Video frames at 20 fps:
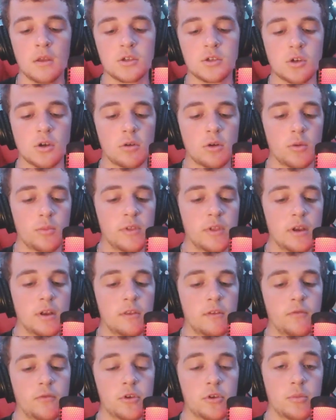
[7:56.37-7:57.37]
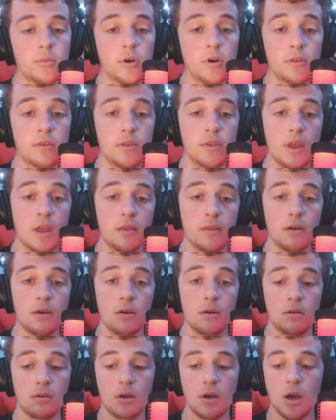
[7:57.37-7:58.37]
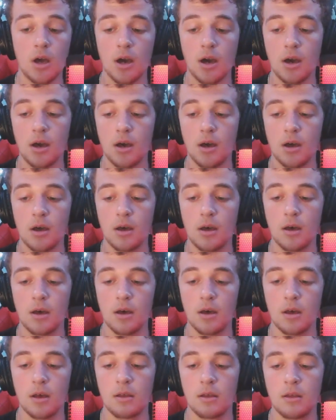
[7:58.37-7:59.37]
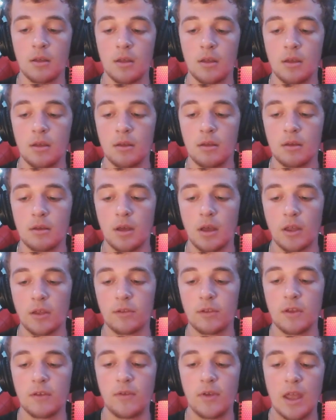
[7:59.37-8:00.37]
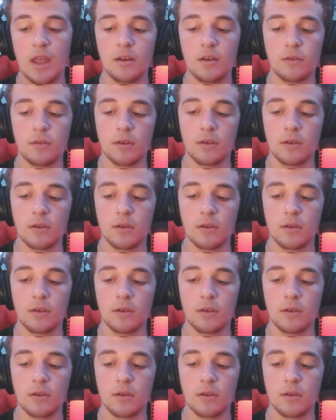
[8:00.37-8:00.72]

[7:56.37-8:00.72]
Jorobe said, "It's for your birthday, though. Ha ha ha ha ha. I'll see if Hannah's